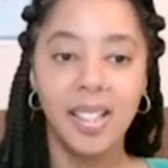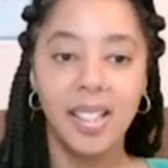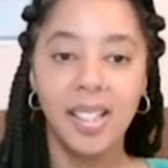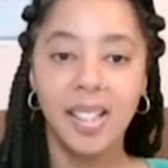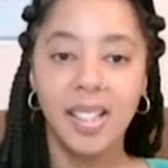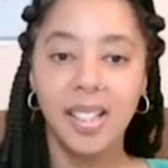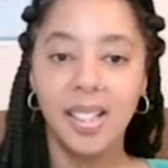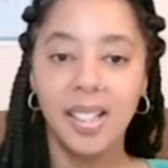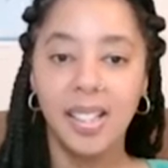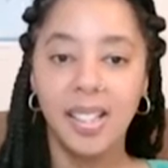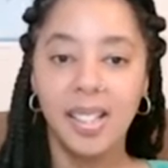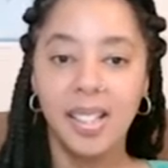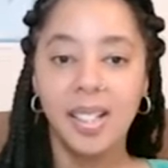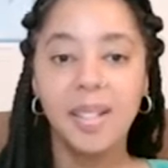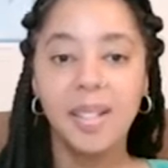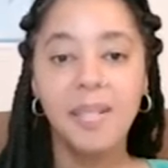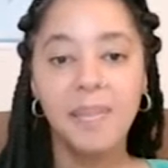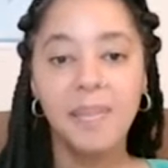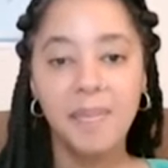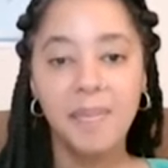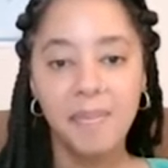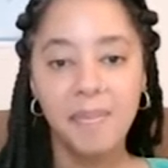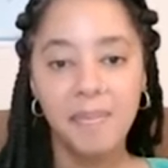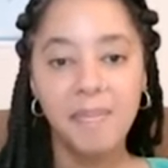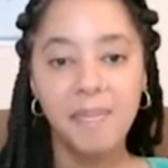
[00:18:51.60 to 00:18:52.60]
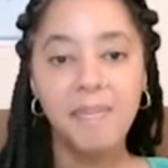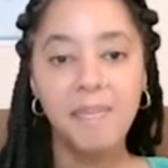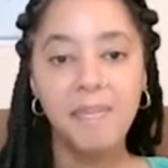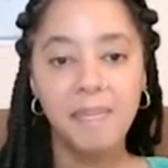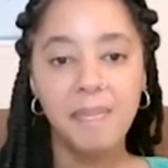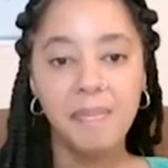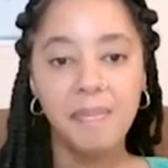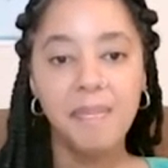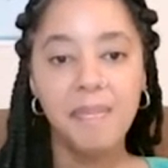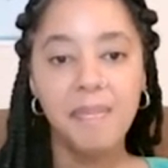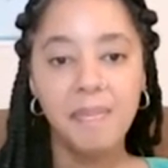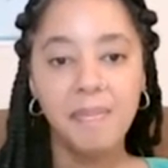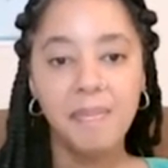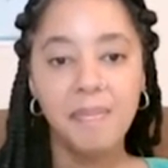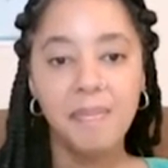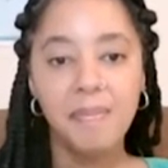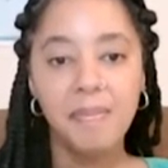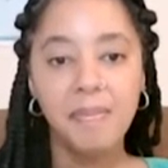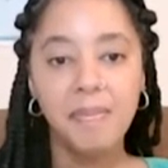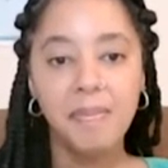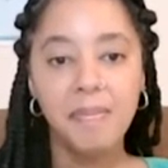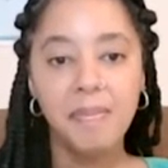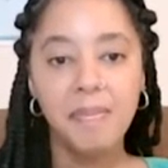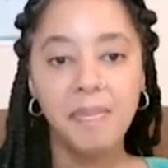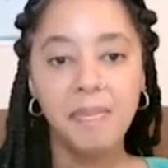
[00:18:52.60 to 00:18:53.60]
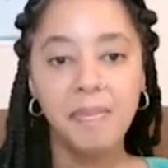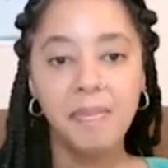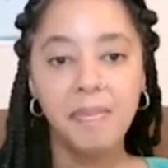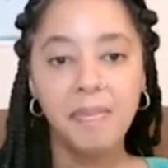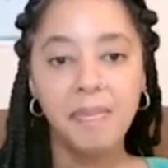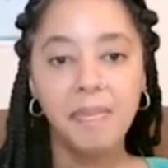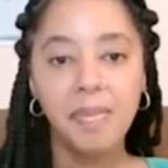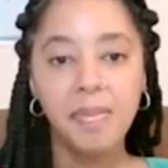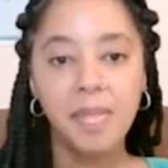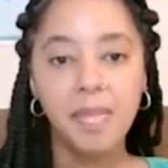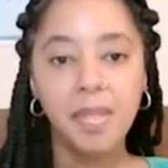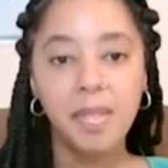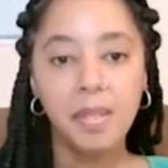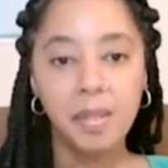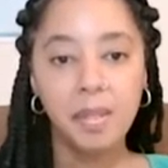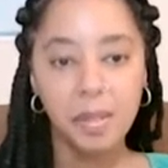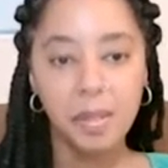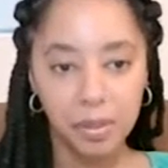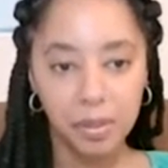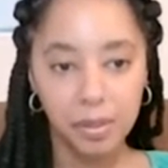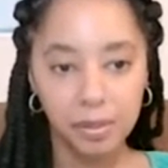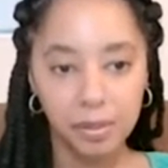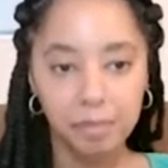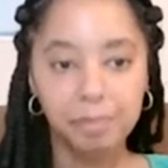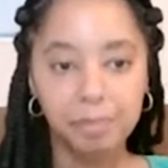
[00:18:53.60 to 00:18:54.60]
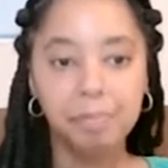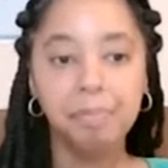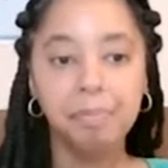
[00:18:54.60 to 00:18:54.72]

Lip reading: (not speaking)